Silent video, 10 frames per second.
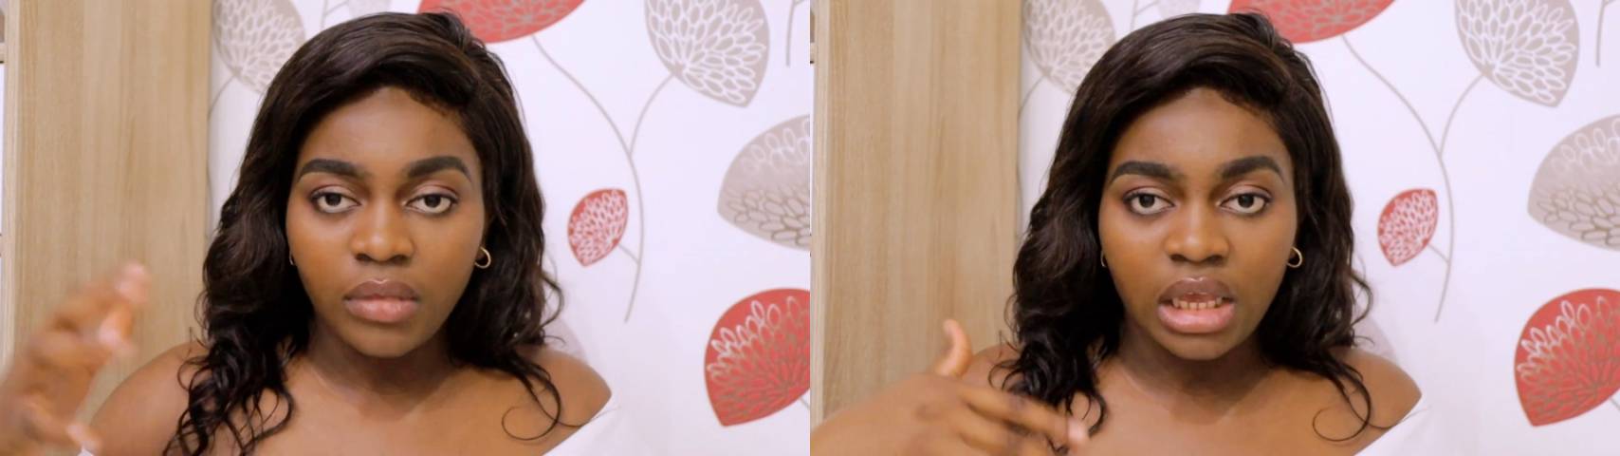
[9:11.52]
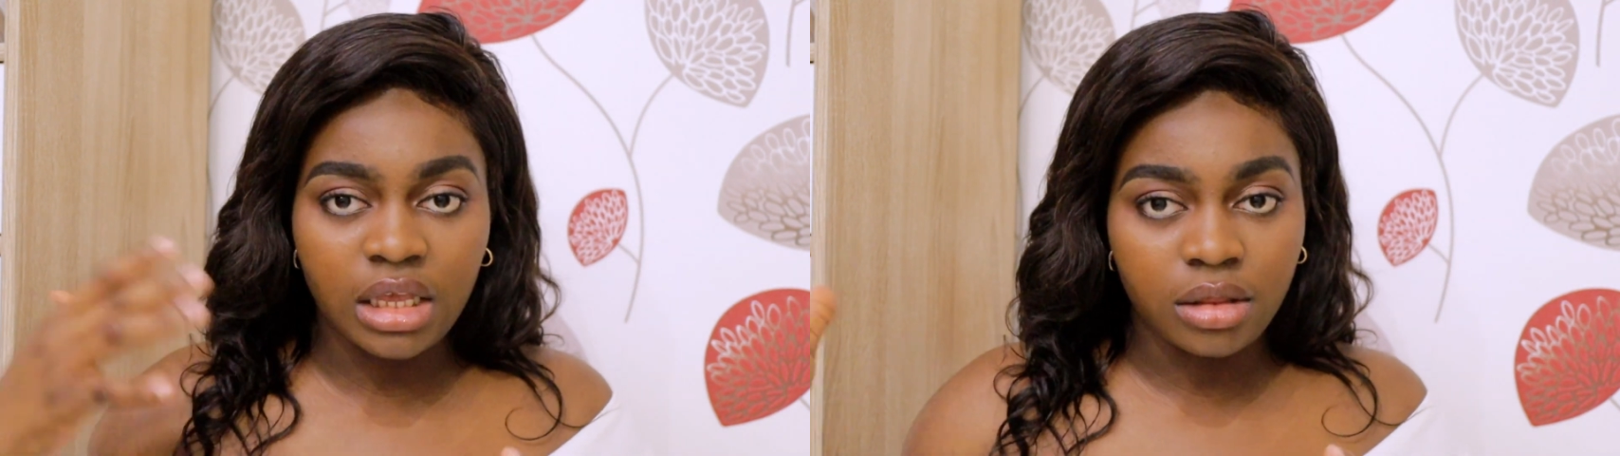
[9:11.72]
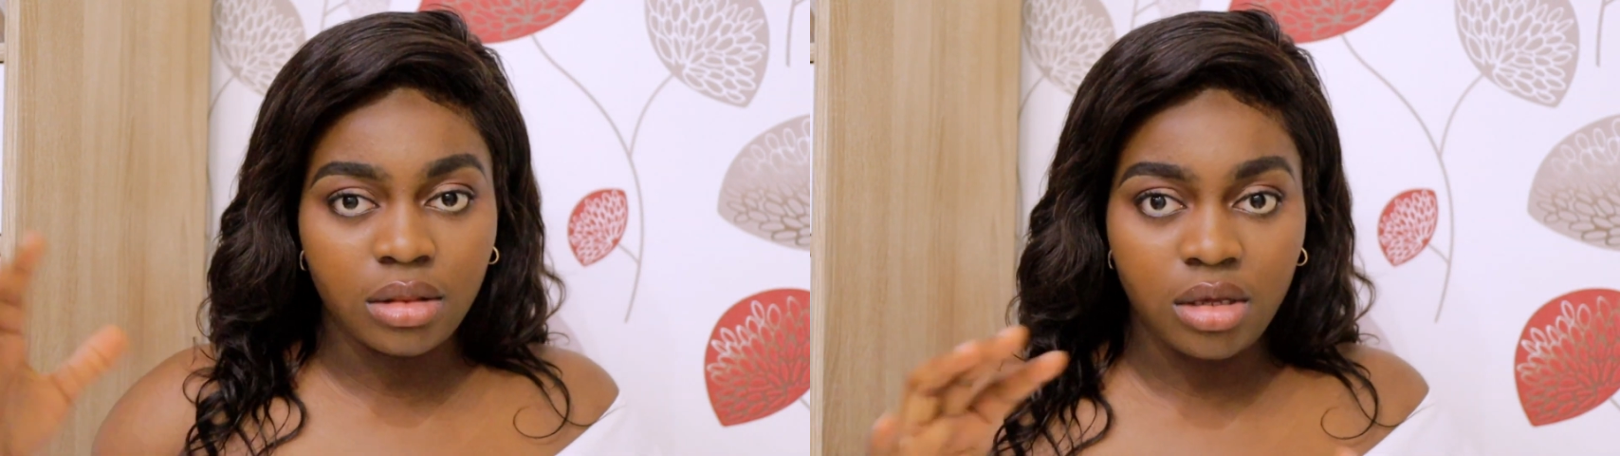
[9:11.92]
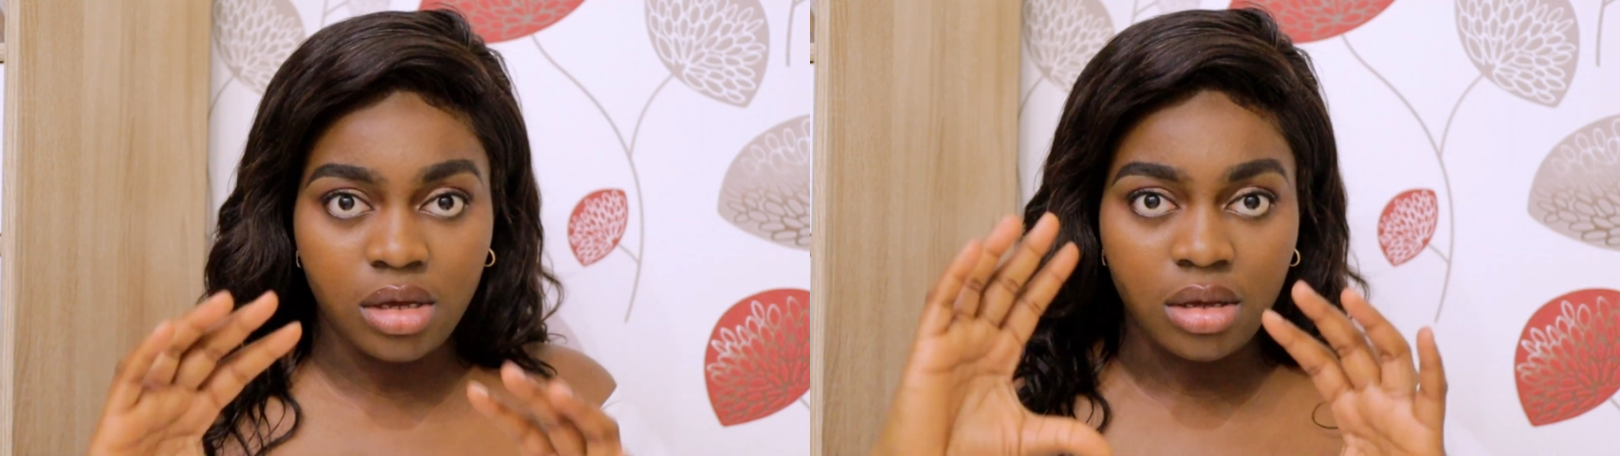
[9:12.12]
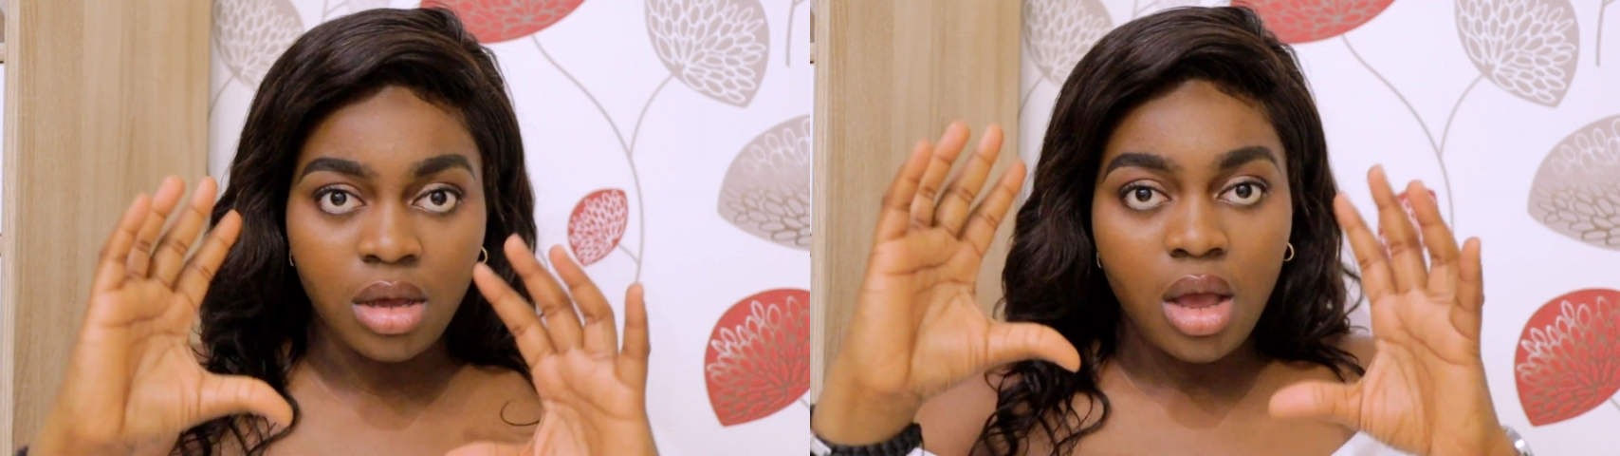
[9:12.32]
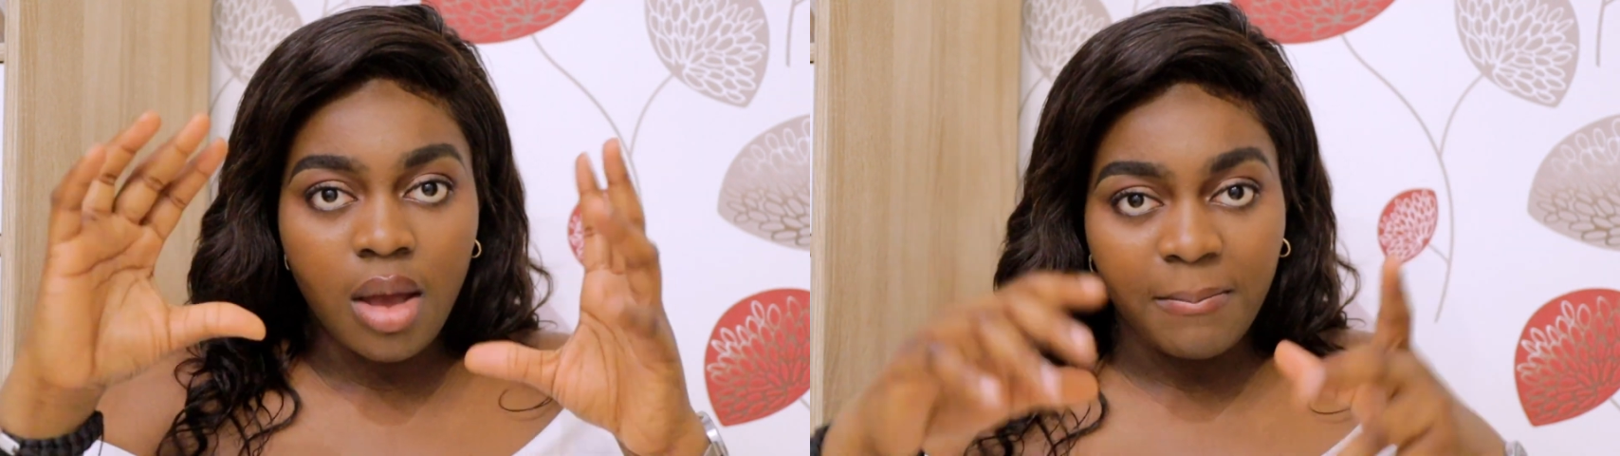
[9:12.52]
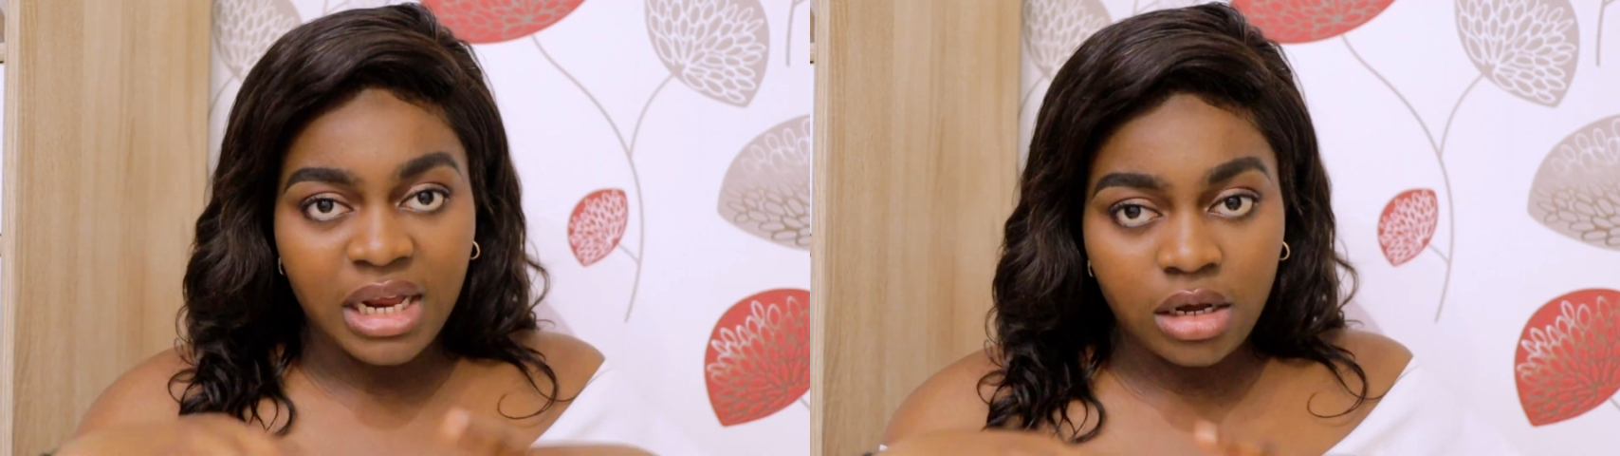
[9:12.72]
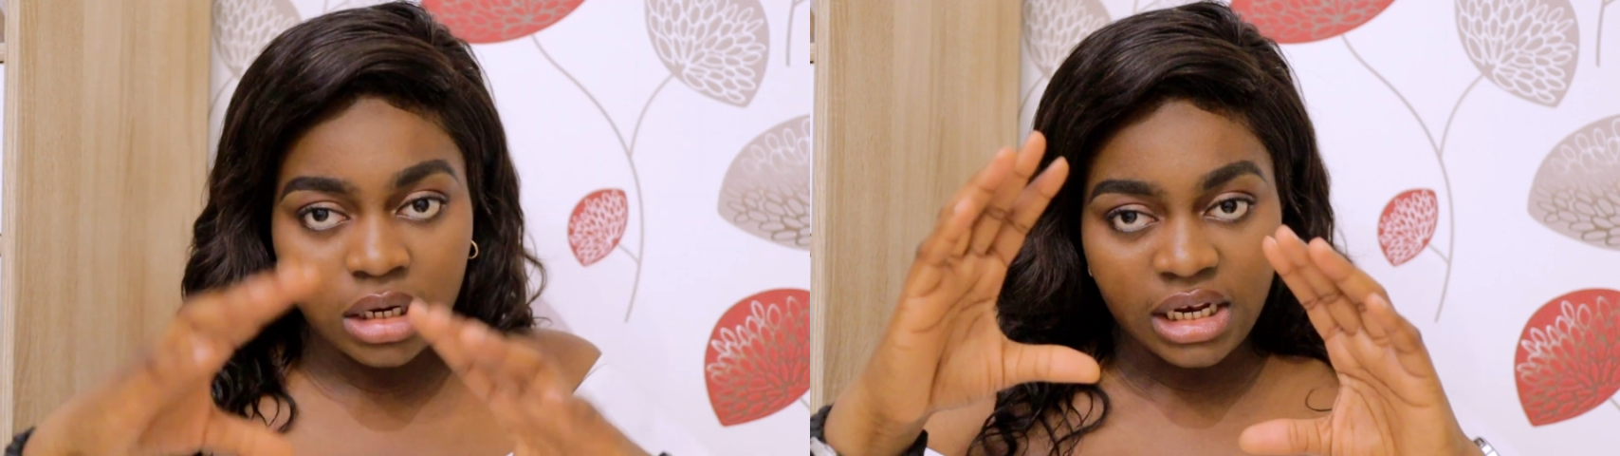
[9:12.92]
in the medical